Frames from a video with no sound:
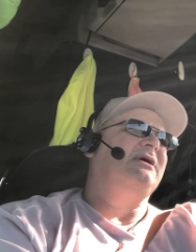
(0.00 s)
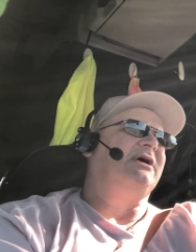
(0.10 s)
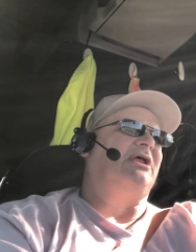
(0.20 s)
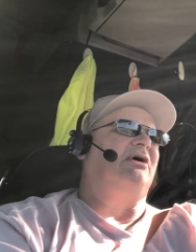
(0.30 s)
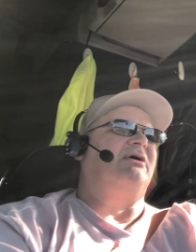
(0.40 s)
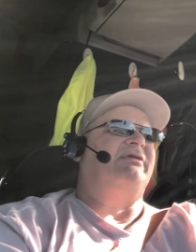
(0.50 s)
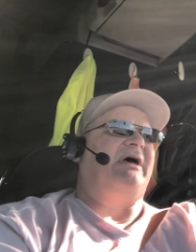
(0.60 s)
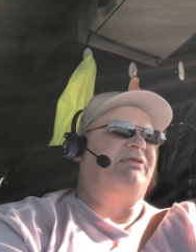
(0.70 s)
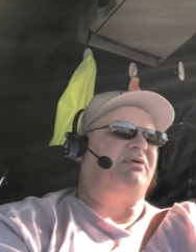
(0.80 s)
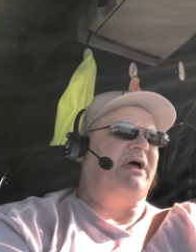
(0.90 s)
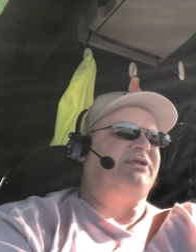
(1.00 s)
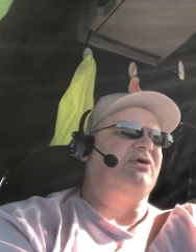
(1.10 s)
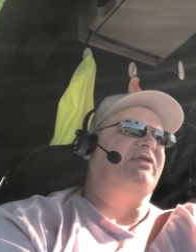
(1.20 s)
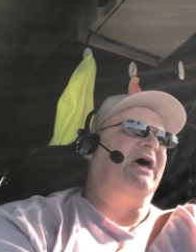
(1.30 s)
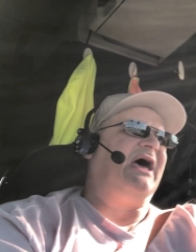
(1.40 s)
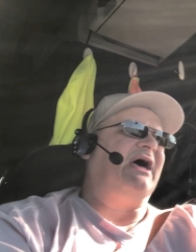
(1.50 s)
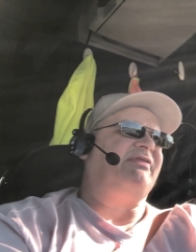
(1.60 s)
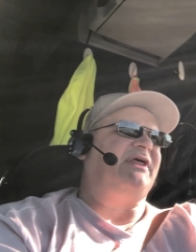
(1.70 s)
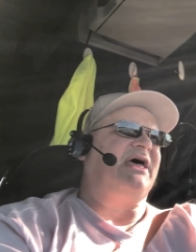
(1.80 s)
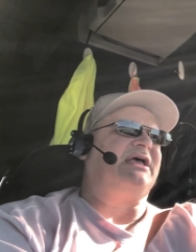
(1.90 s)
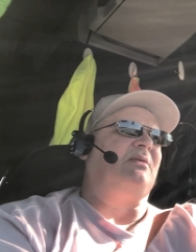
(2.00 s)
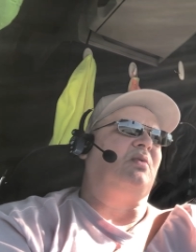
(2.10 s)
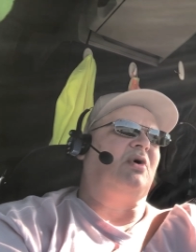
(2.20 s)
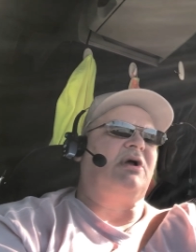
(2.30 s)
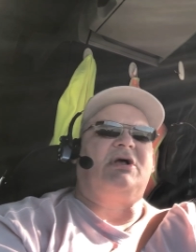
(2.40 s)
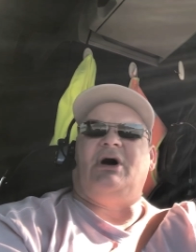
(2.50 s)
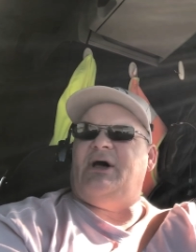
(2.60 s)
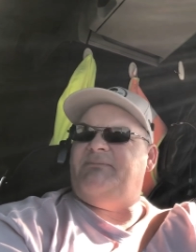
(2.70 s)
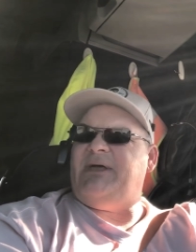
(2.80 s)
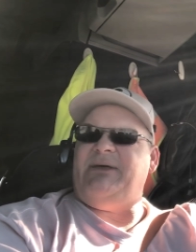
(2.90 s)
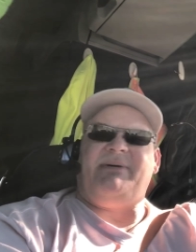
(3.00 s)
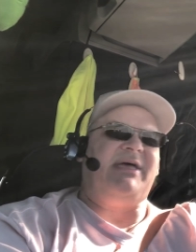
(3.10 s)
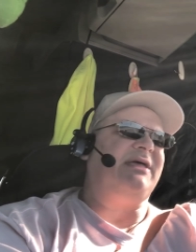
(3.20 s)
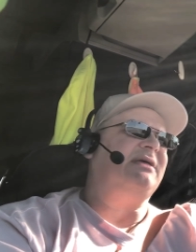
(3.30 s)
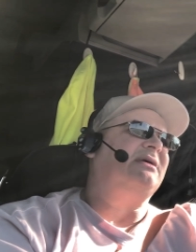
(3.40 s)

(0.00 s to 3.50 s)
You know, because after I do that, then I can work on maybe